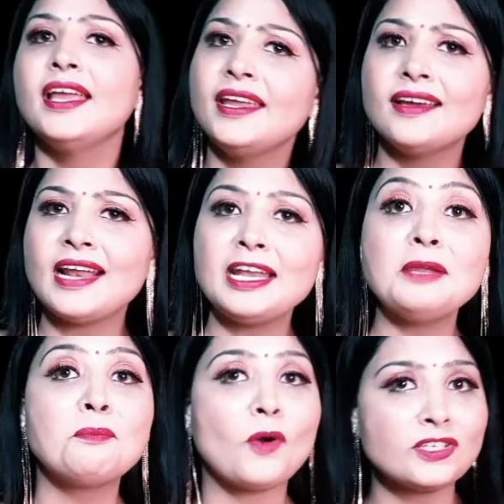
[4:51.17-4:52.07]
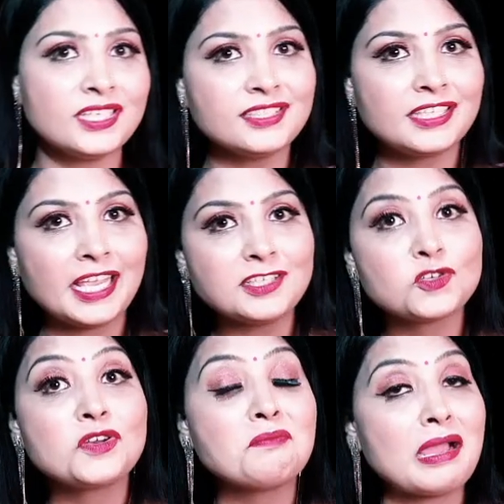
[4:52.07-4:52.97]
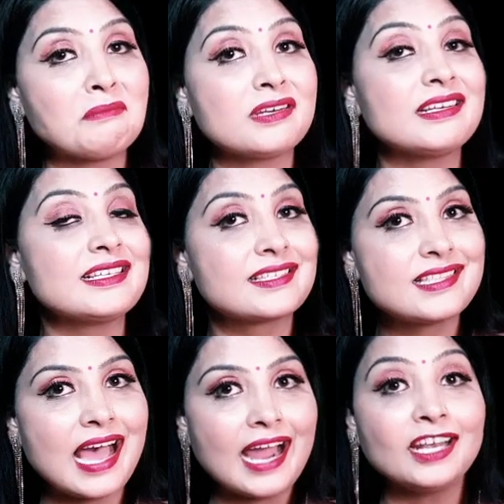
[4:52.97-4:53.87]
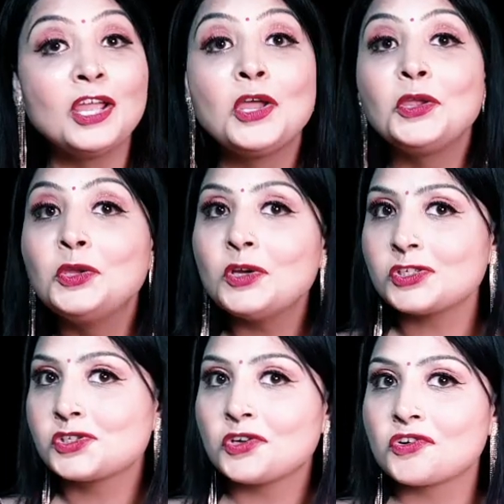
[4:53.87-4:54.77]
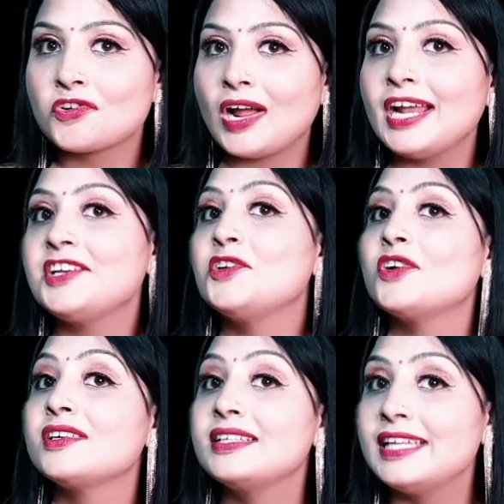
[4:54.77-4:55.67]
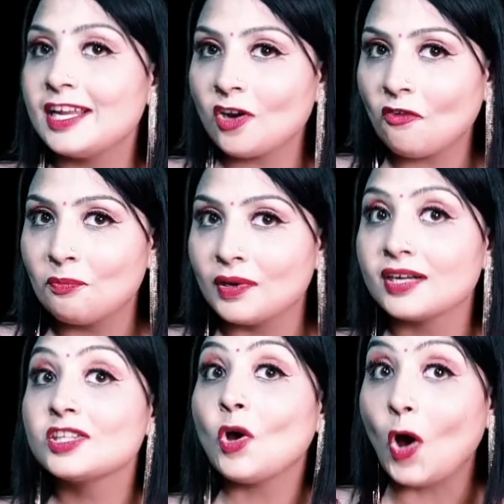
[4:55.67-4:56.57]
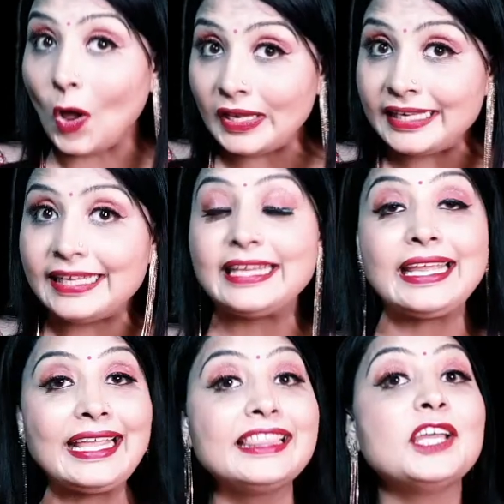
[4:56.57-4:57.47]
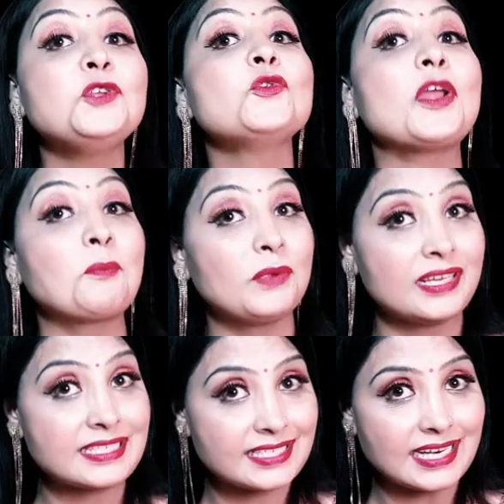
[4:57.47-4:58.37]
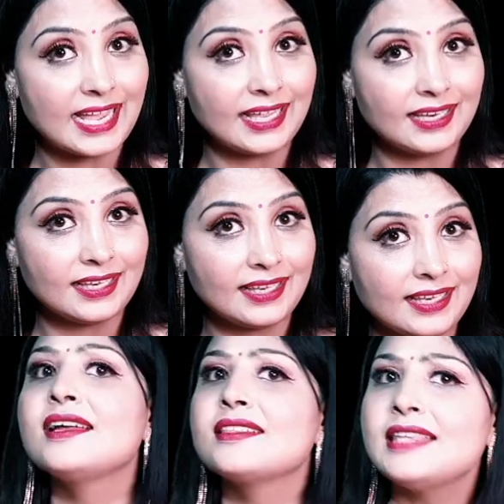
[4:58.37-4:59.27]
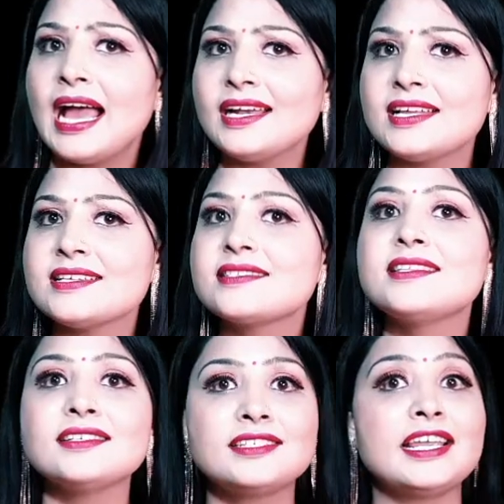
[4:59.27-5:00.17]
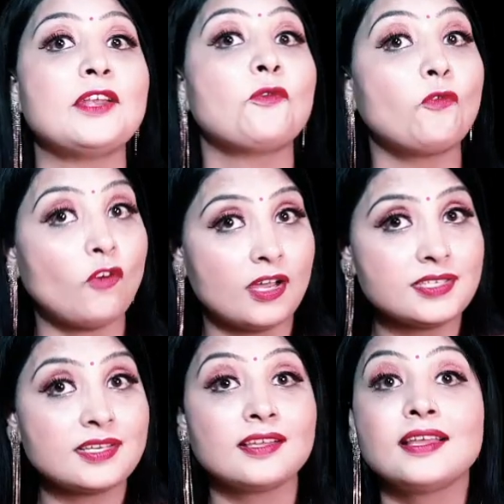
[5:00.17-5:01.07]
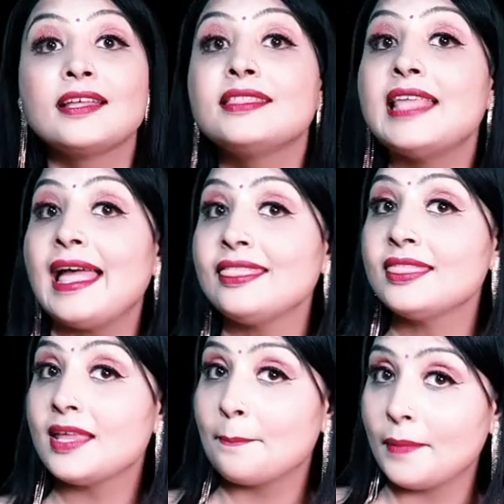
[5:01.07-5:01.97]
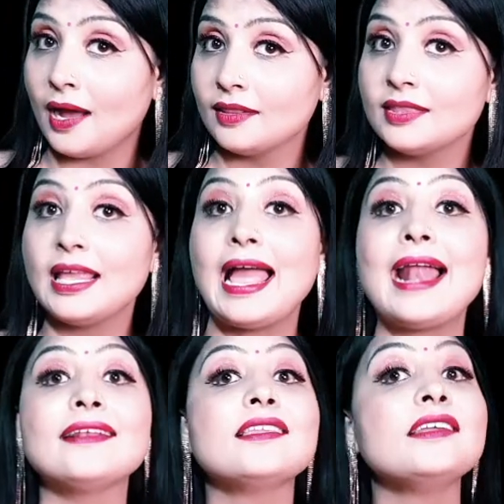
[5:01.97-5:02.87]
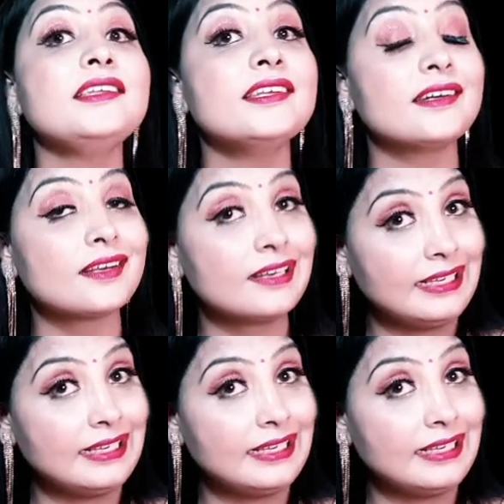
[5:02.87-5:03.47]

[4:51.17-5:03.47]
Here an important thing to remember is that you should write your date of birth only in the European style. That is the date first, then the month and the year